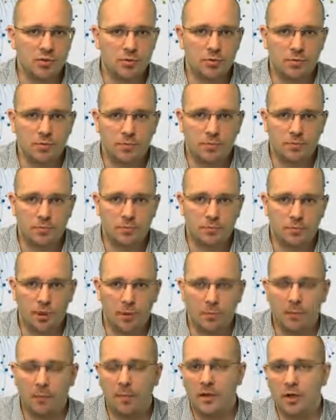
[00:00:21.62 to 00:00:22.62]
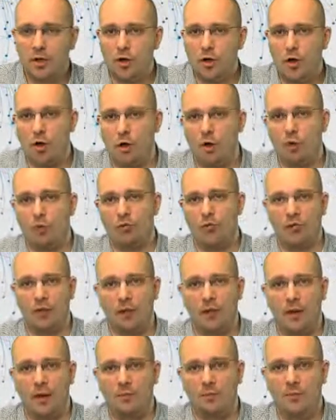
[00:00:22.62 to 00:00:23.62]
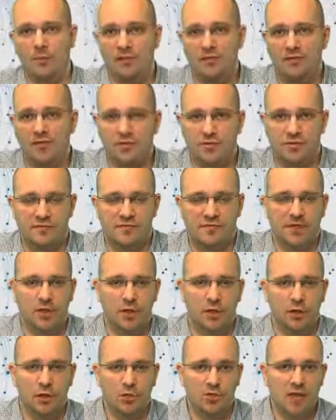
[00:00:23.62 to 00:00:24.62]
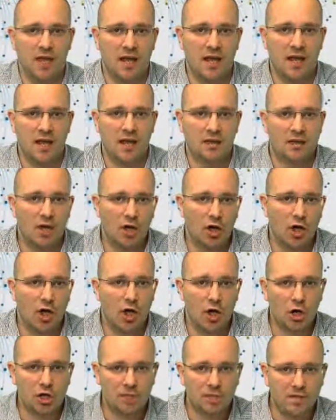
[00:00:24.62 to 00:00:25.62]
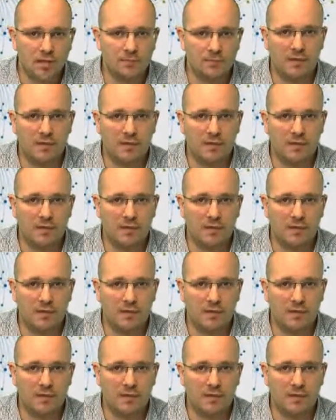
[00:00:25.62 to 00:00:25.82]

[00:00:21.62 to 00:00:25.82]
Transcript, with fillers: you probably know from my previous videos, there are some